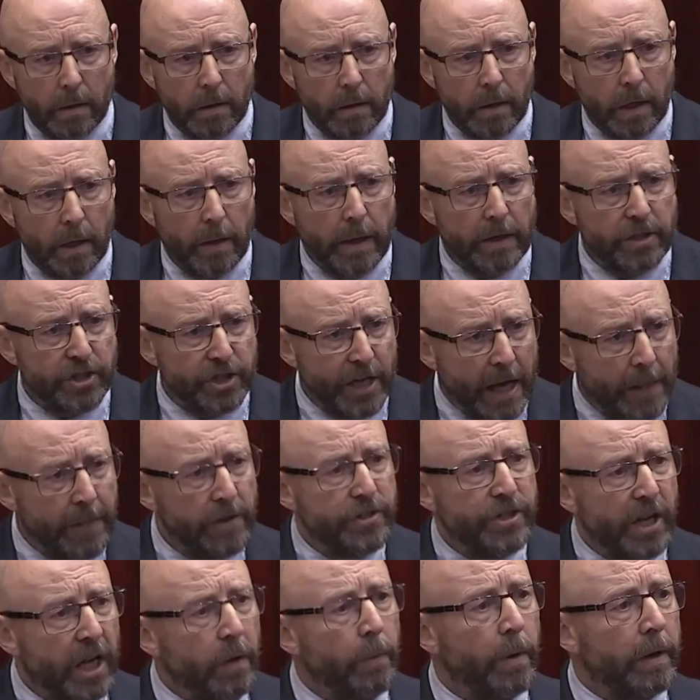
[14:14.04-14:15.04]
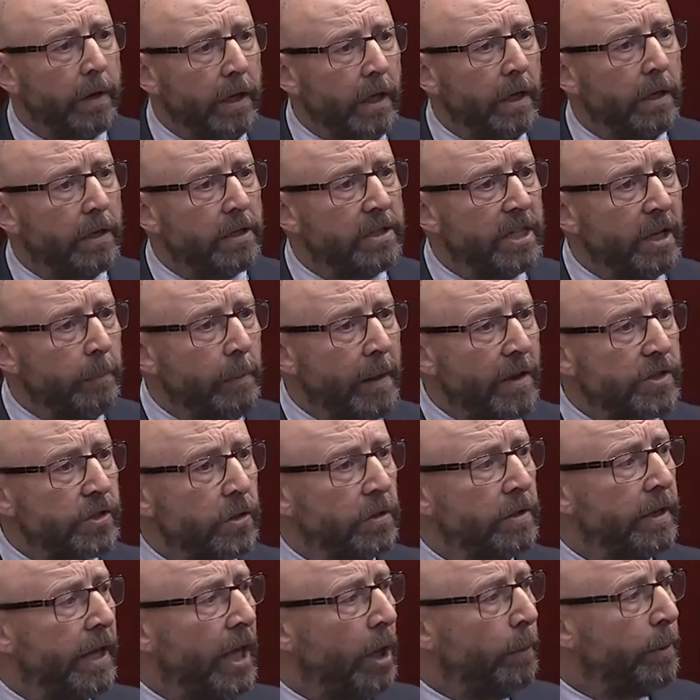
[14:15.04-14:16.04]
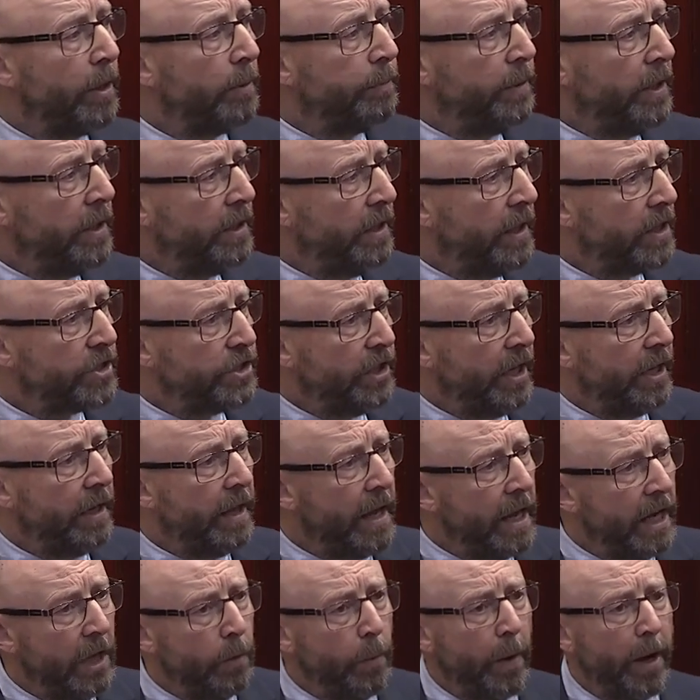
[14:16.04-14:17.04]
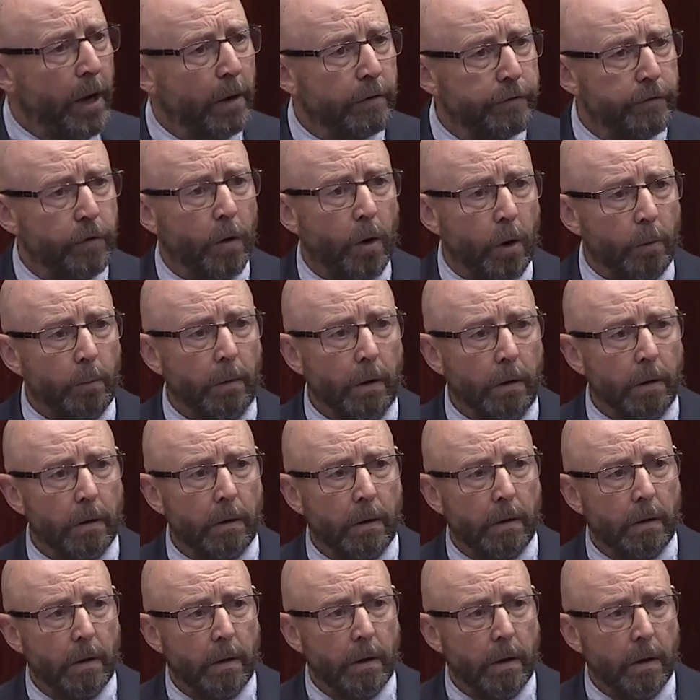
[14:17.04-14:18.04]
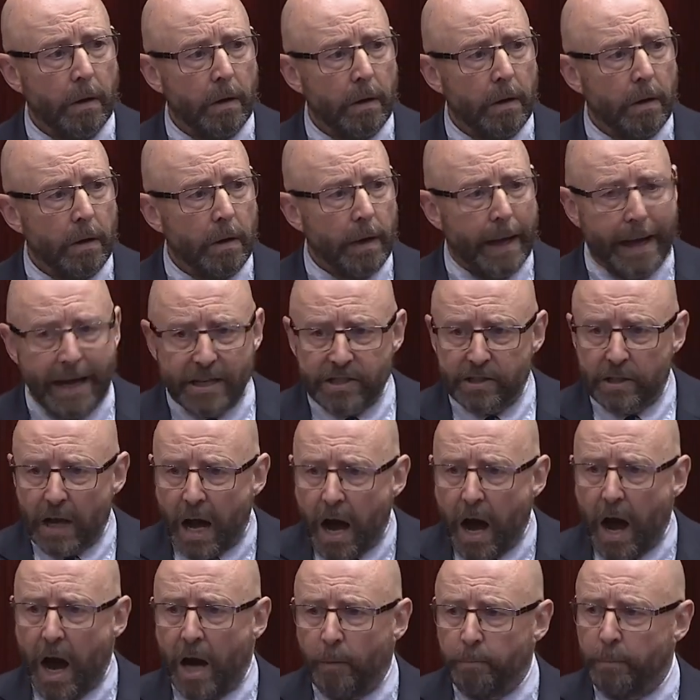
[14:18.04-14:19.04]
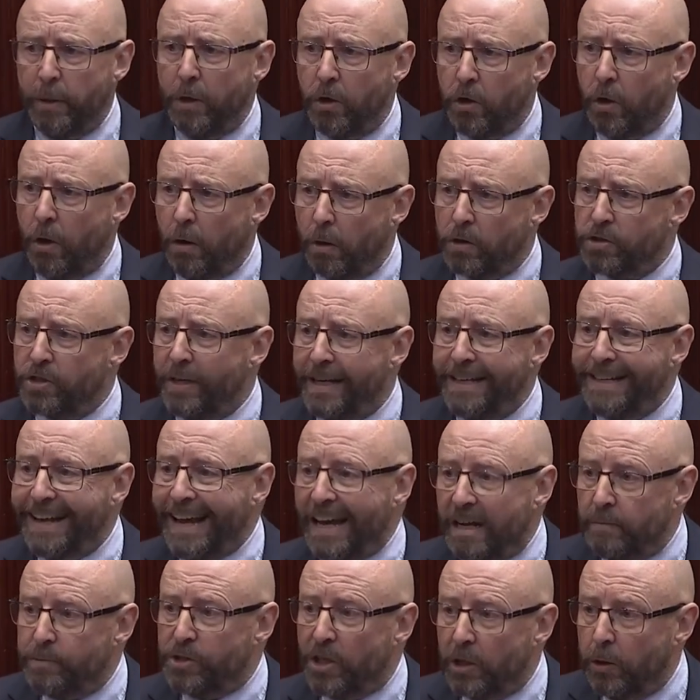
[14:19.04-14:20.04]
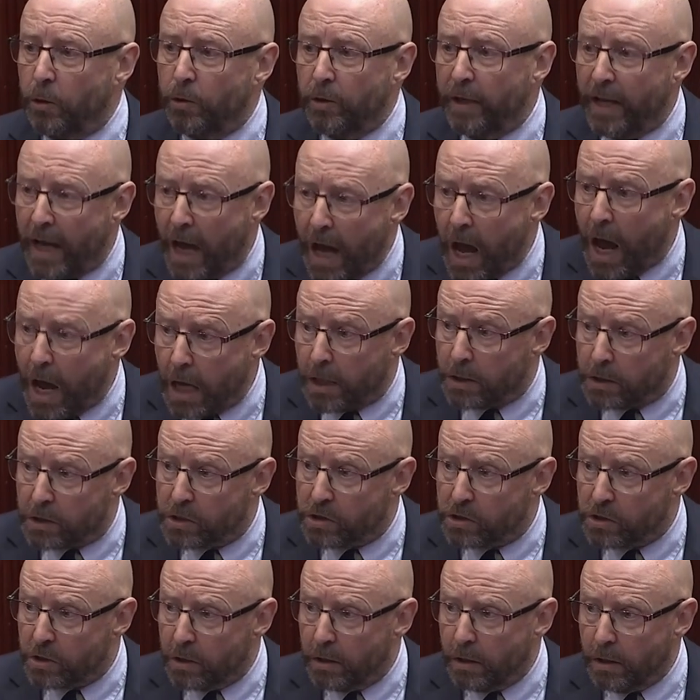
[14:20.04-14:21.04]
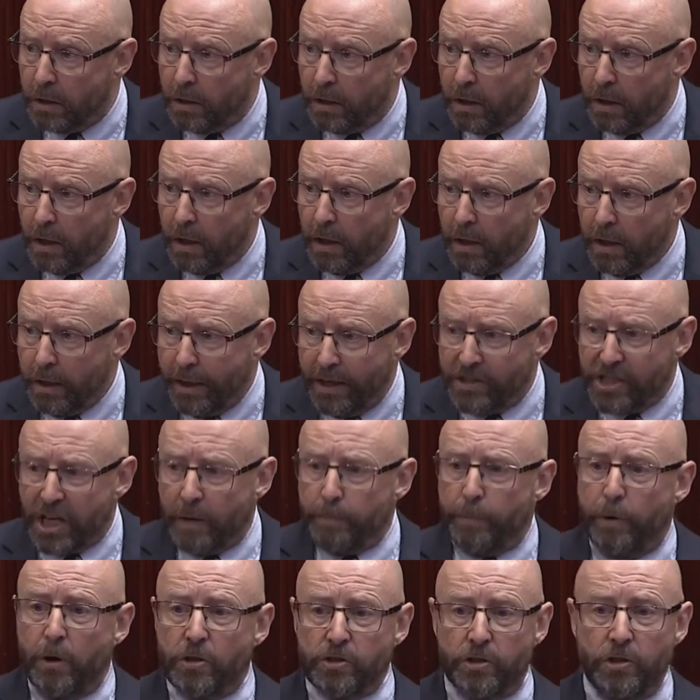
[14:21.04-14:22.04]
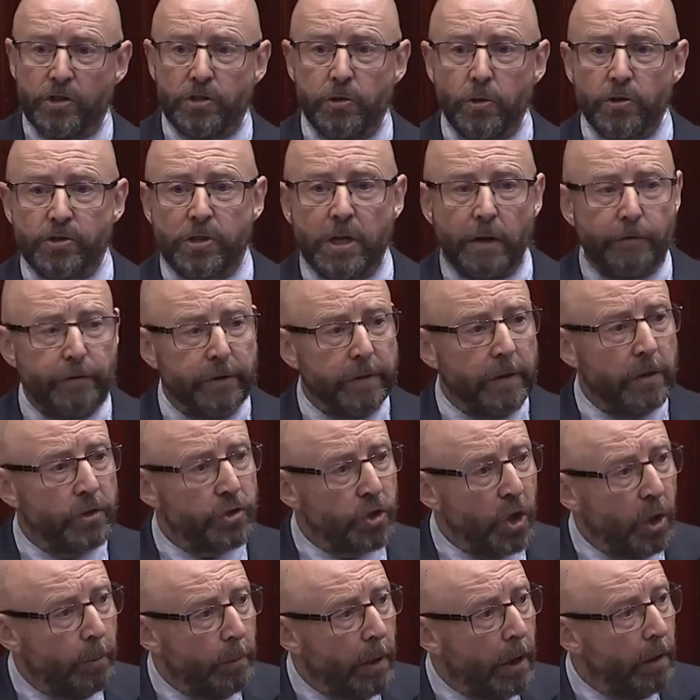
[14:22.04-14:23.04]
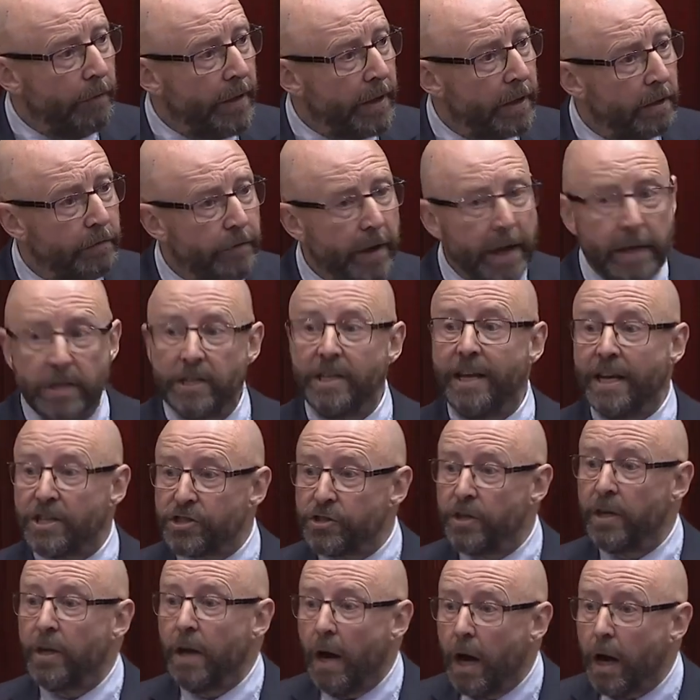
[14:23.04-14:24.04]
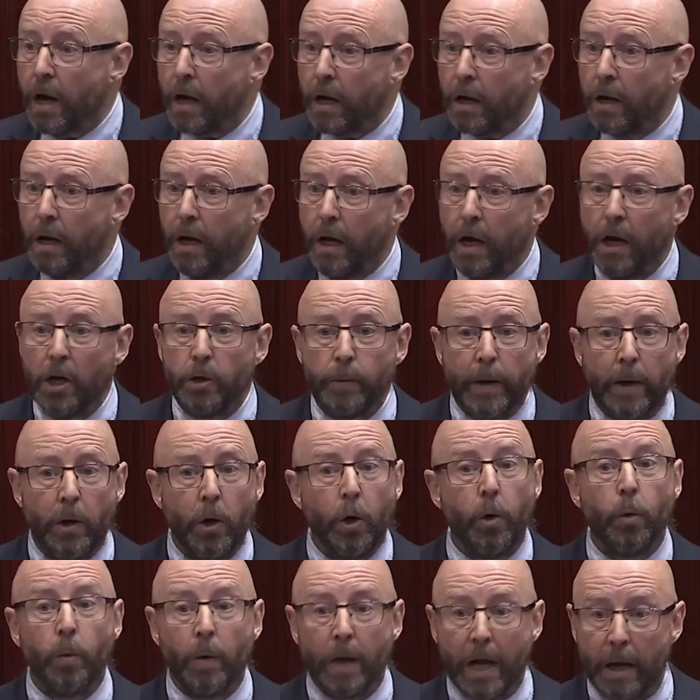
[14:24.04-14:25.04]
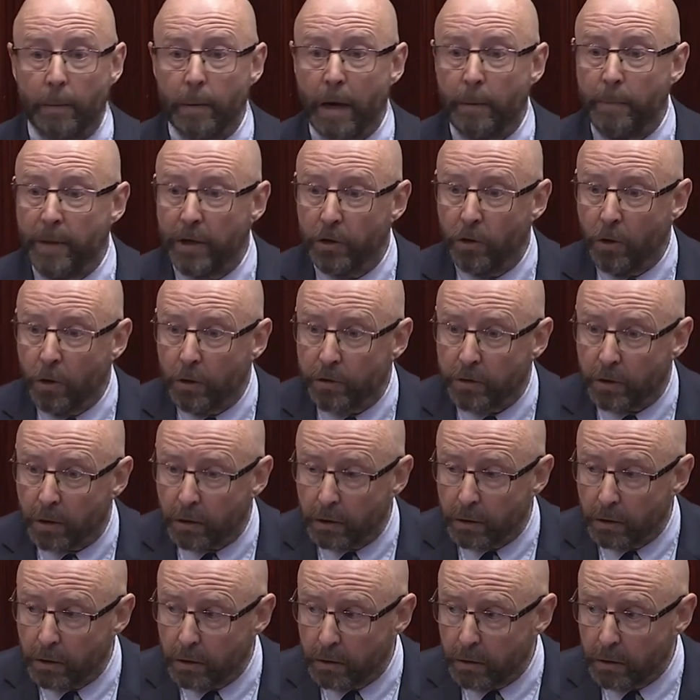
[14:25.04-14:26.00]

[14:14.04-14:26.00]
Now, I challenge anyone here to tell me that's going to help the PTSD in any way or form. Has harm been caused? It absolutely has. Is that person still suffering the trauma of that event? Yes, they are. How do I know? Well, I'm their doctor.